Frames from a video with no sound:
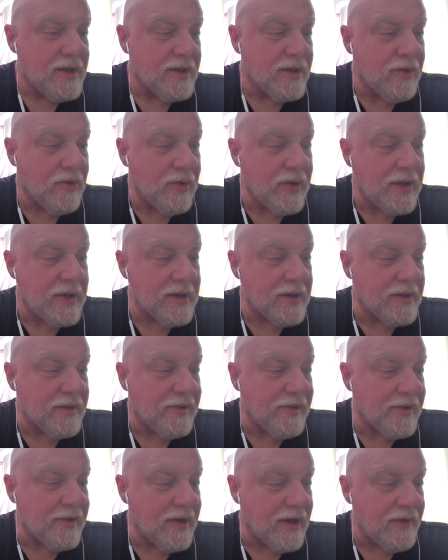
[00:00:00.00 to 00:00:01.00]
Go ahead and
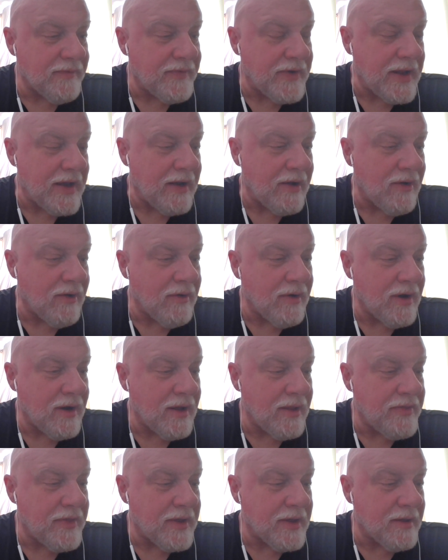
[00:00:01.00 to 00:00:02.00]
click off now. I
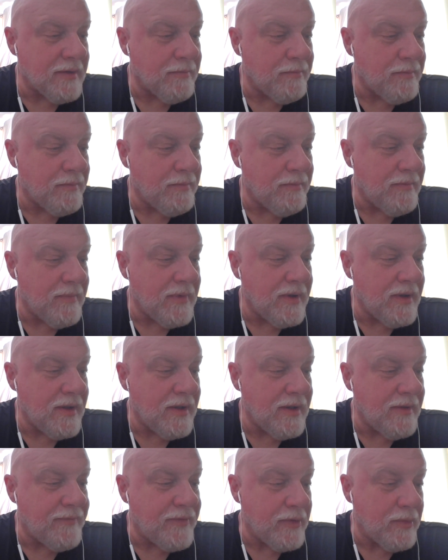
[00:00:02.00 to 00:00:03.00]
think
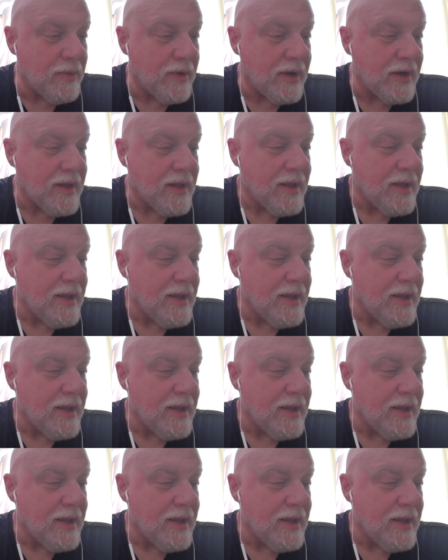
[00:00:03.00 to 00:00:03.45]
if you want,